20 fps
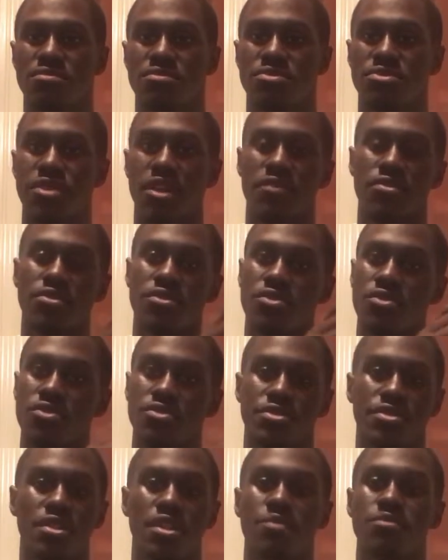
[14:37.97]
f*** me up?
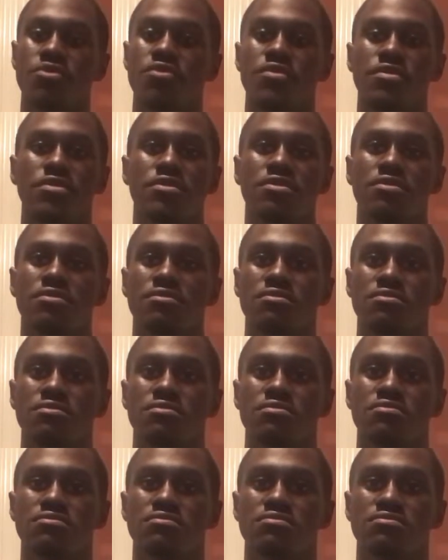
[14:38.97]
That's that movie, crazy though. To
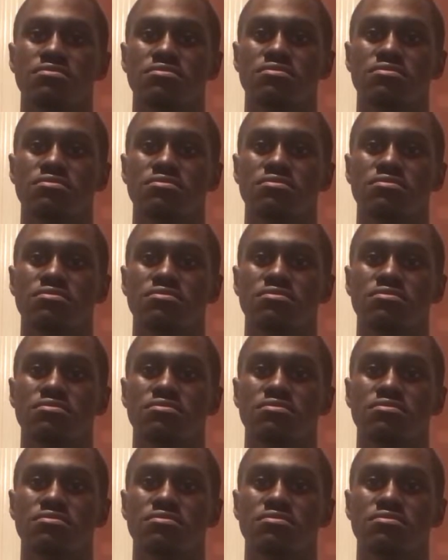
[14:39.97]
me.